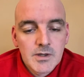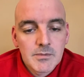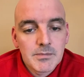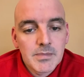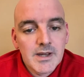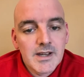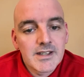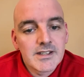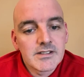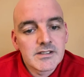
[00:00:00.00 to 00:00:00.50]

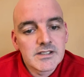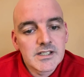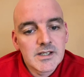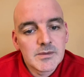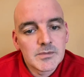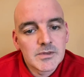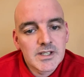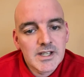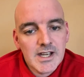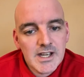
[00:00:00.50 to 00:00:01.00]
But at the
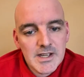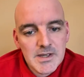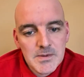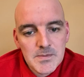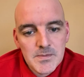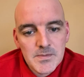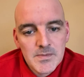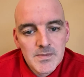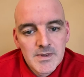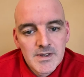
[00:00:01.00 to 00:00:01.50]
same
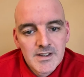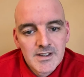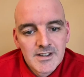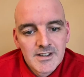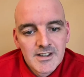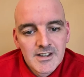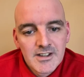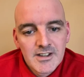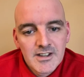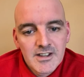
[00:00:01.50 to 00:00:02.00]
time,
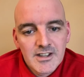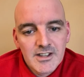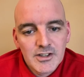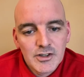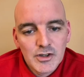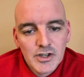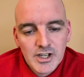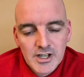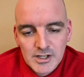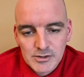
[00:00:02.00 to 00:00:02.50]

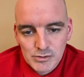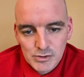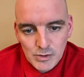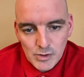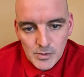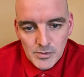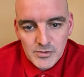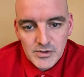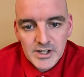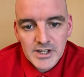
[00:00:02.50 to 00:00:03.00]
you can't
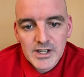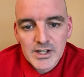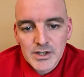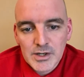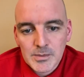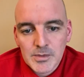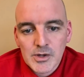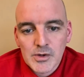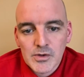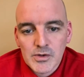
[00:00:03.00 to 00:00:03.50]
stop thinking
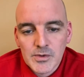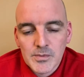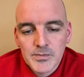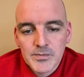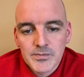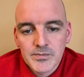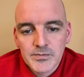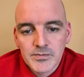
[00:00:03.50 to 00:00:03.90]
about them.